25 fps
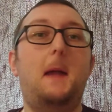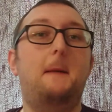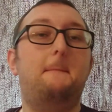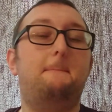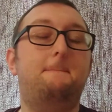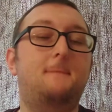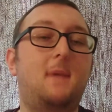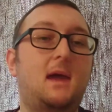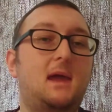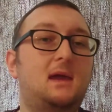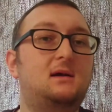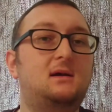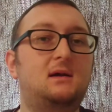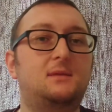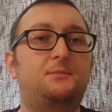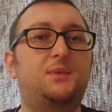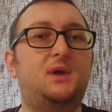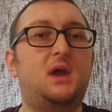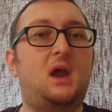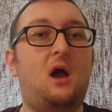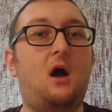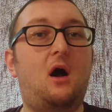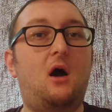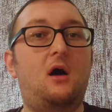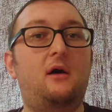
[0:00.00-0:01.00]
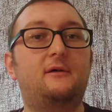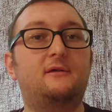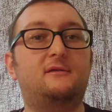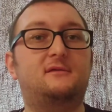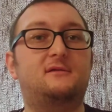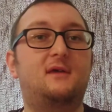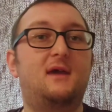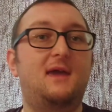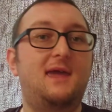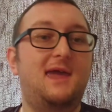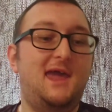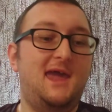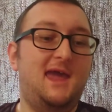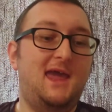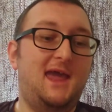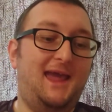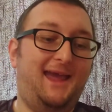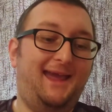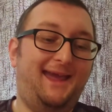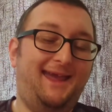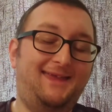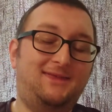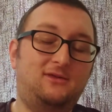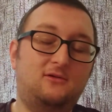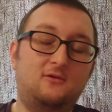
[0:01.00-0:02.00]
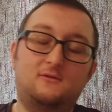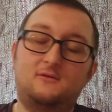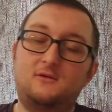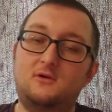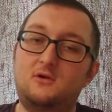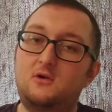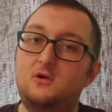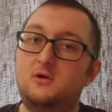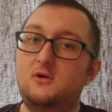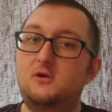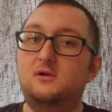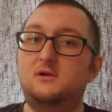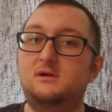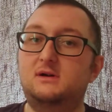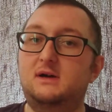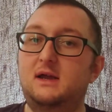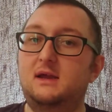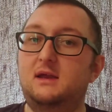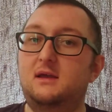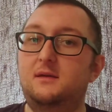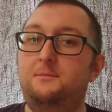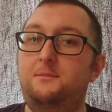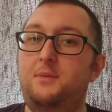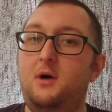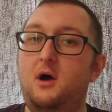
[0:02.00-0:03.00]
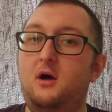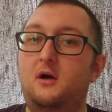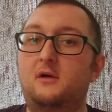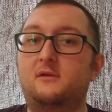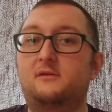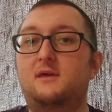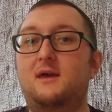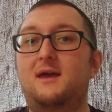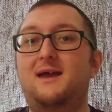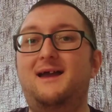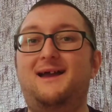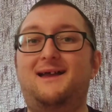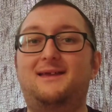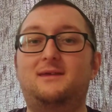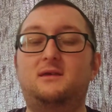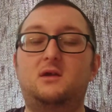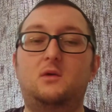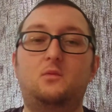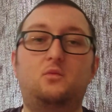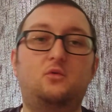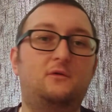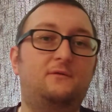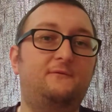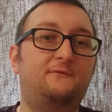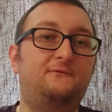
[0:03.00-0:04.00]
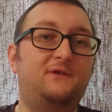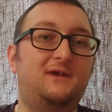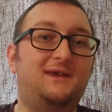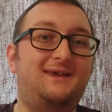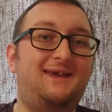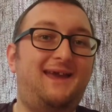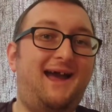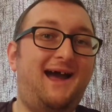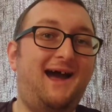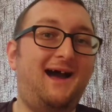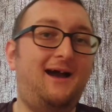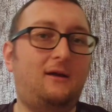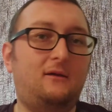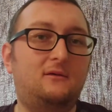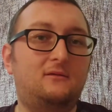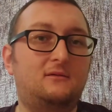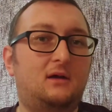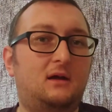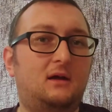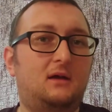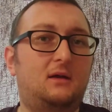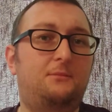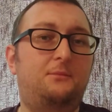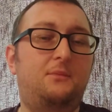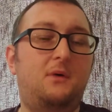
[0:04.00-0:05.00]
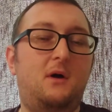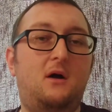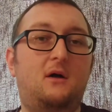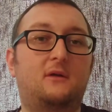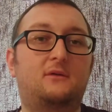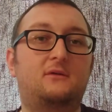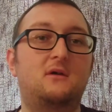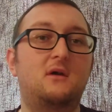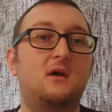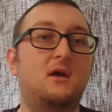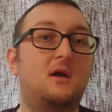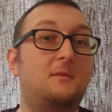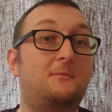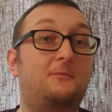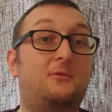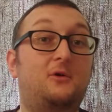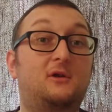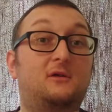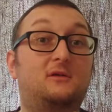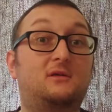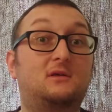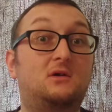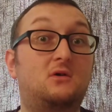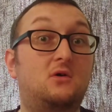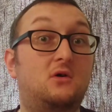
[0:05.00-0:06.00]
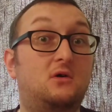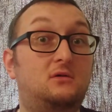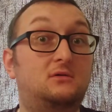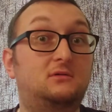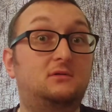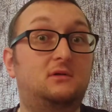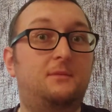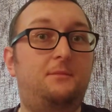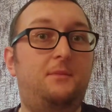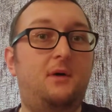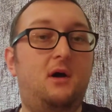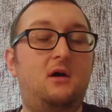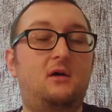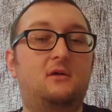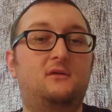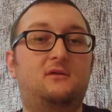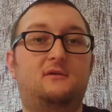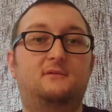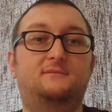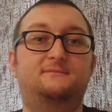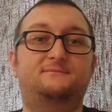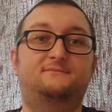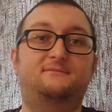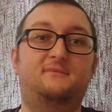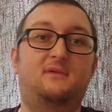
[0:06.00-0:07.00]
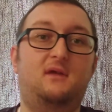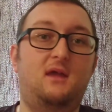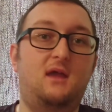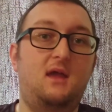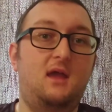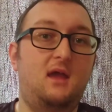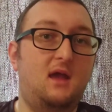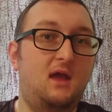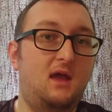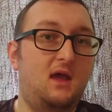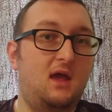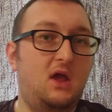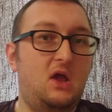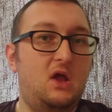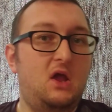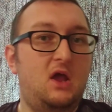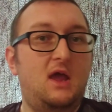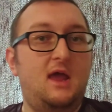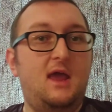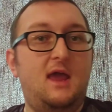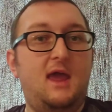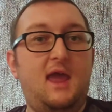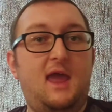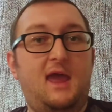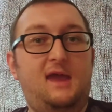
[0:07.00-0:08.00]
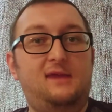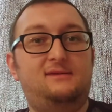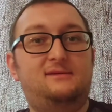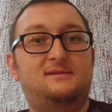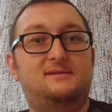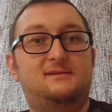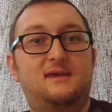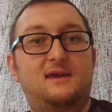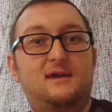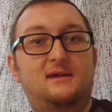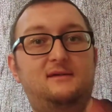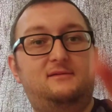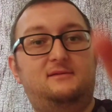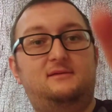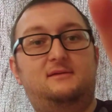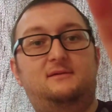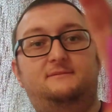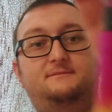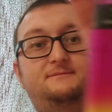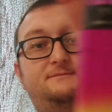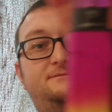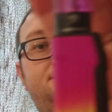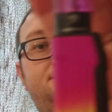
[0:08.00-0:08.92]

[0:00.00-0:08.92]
mainly because it doesn't look like a pod, and you wouldn't think it acts like a pod, but it's called a pod. It's this,